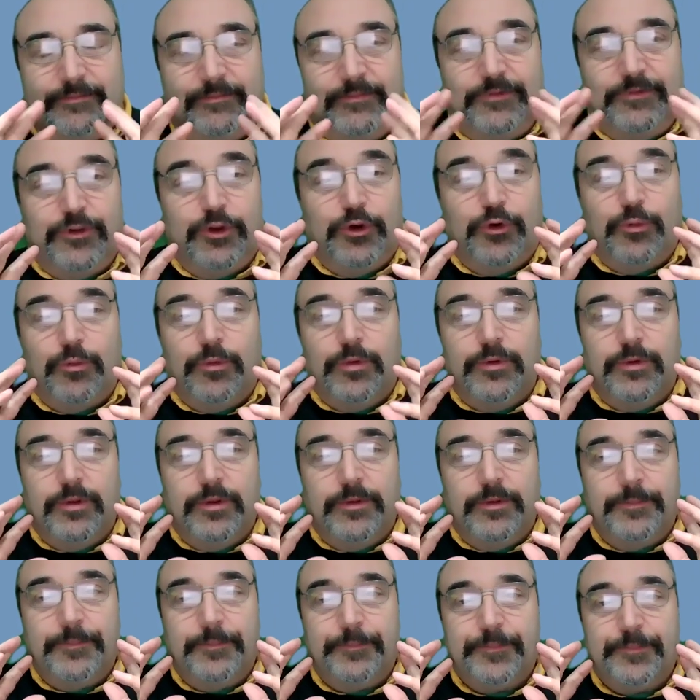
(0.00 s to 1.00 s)
They're
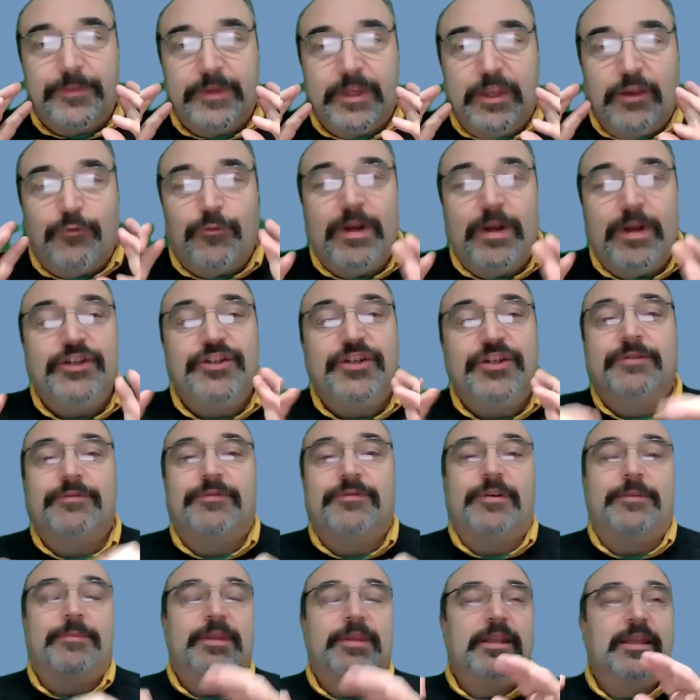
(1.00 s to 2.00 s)
ranging
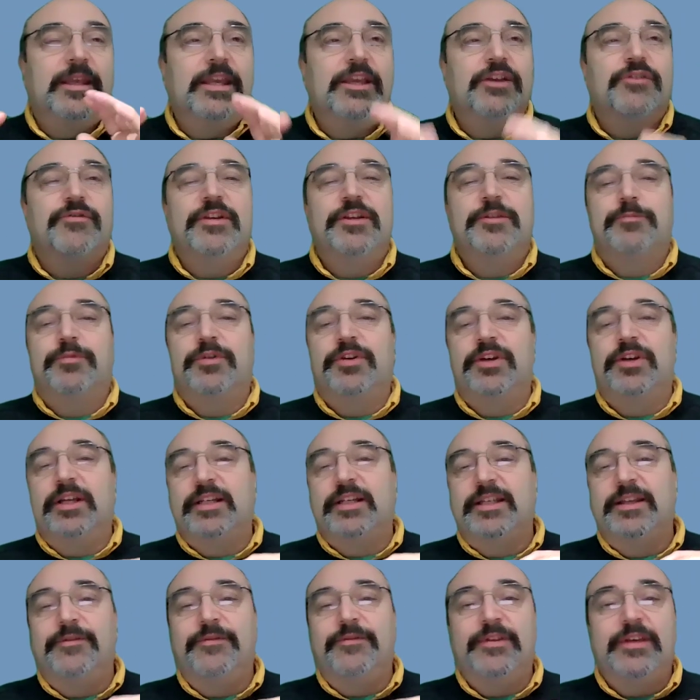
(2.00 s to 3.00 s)
from the increased
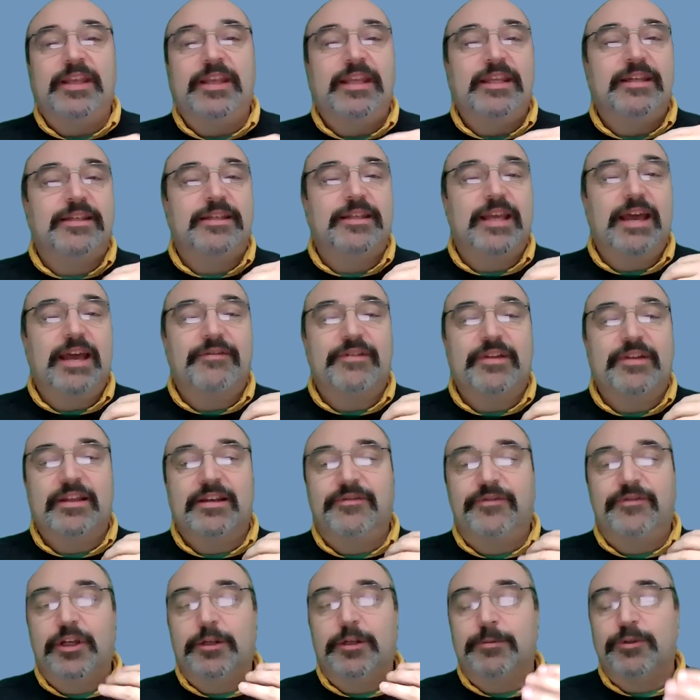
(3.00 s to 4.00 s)
productivity to having it
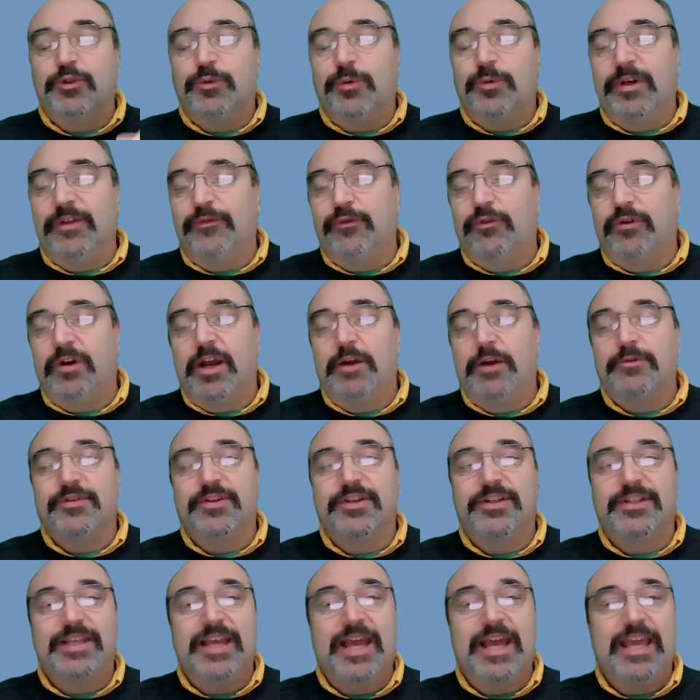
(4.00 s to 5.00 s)
available 24 hours
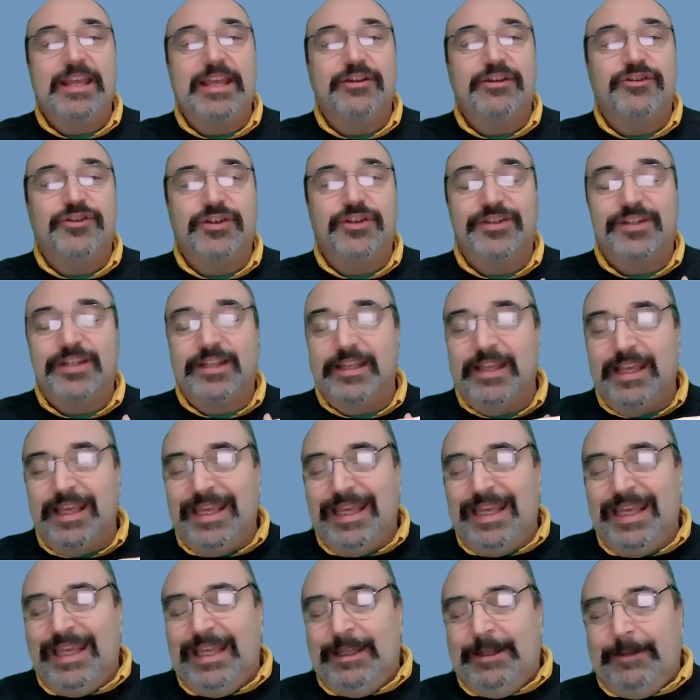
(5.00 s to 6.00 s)
a day, and just to
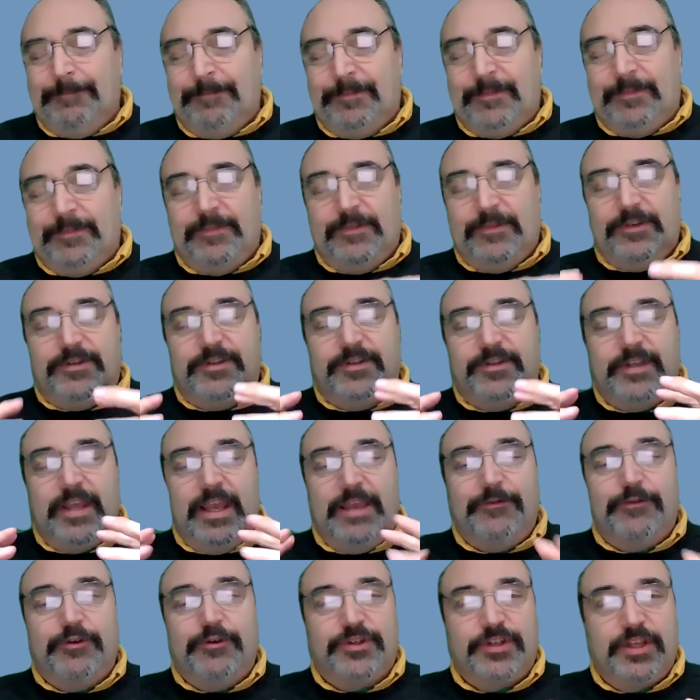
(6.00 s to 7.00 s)

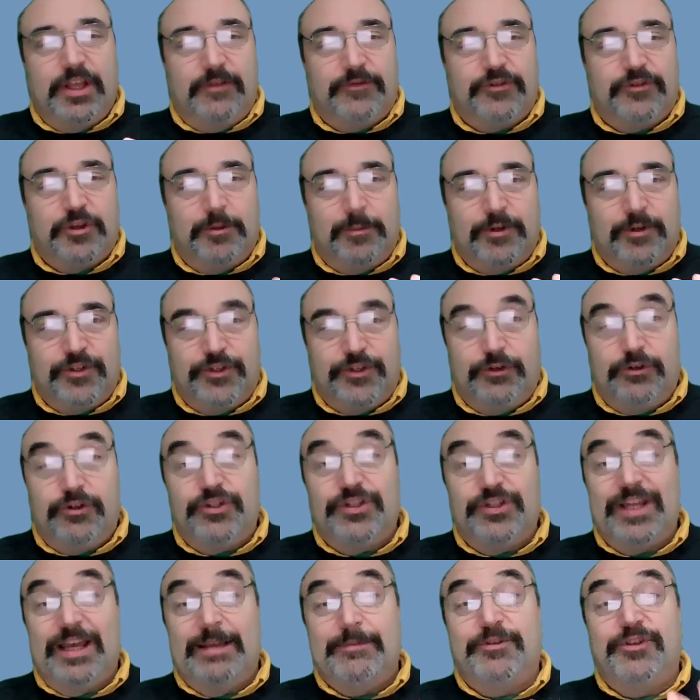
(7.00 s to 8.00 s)
save yourself so much
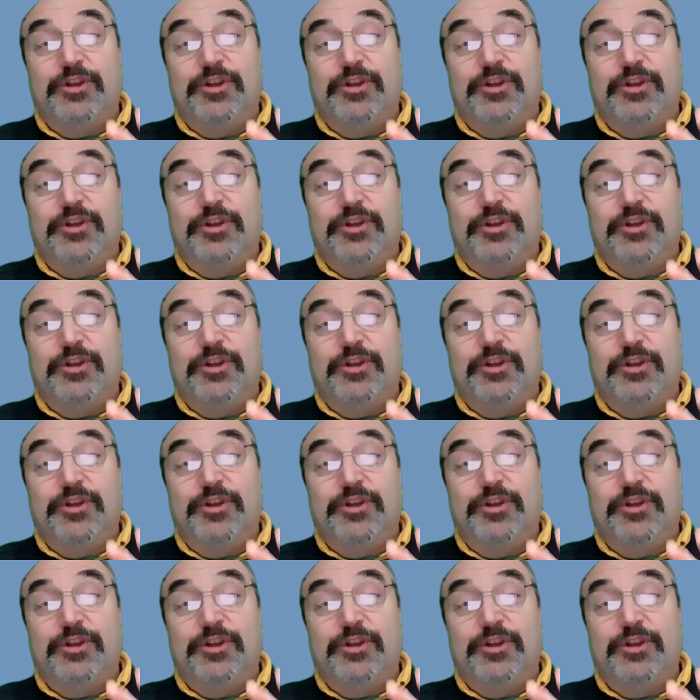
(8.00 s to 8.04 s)
search time.